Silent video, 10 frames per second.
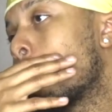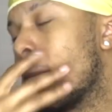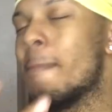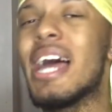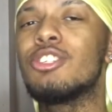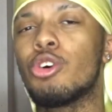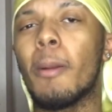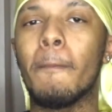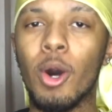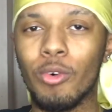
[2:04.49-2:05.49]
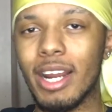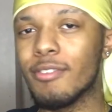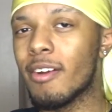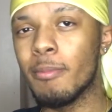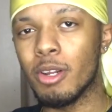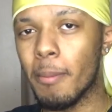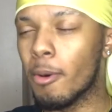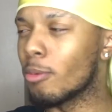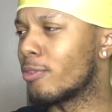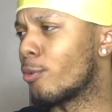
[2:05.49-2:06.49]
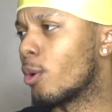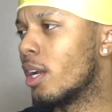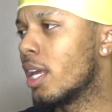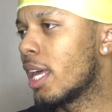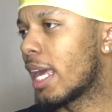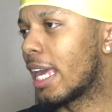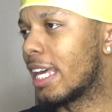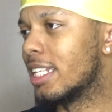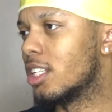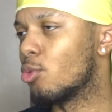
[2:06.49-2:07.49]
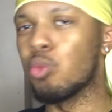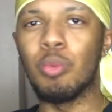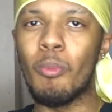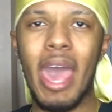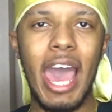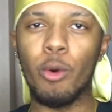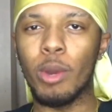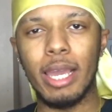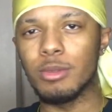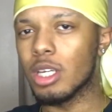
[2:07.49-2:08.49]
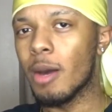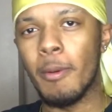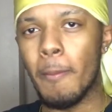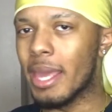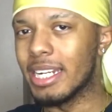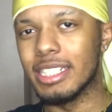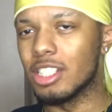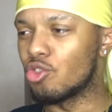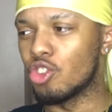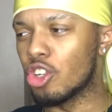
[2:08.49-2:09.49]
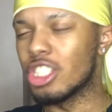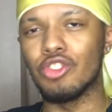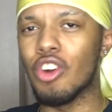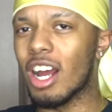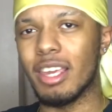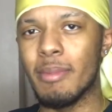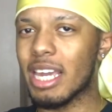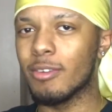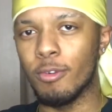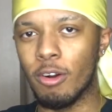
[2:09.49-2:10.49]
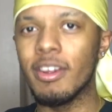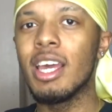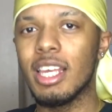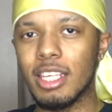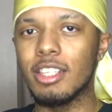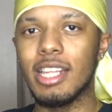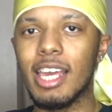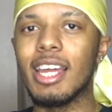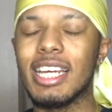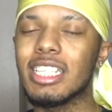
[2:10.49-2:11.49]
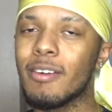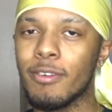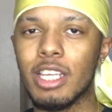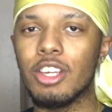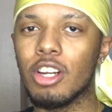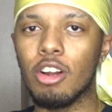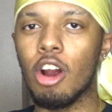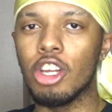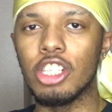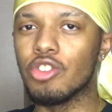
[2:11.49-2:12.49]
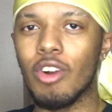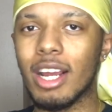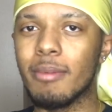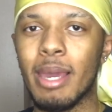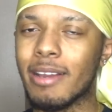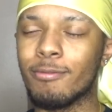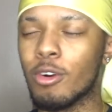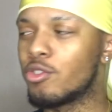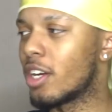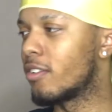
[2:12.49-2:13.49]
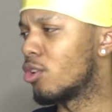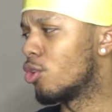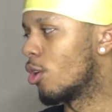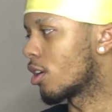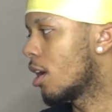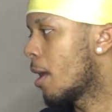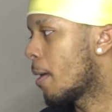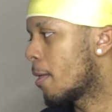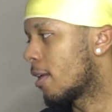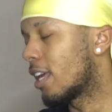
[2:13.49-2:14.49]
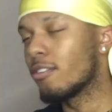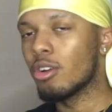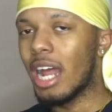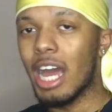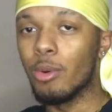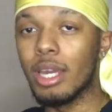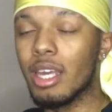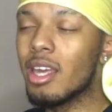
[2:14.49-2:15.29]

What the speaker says: Imagine you're on a boat, right? If you've ever been on a boat before, and mad waves are coming, and you're just rocking back and forth. Yeah, that's how I feel like you're in a car. You're just rocking back and forth driving to New York, even on the highway.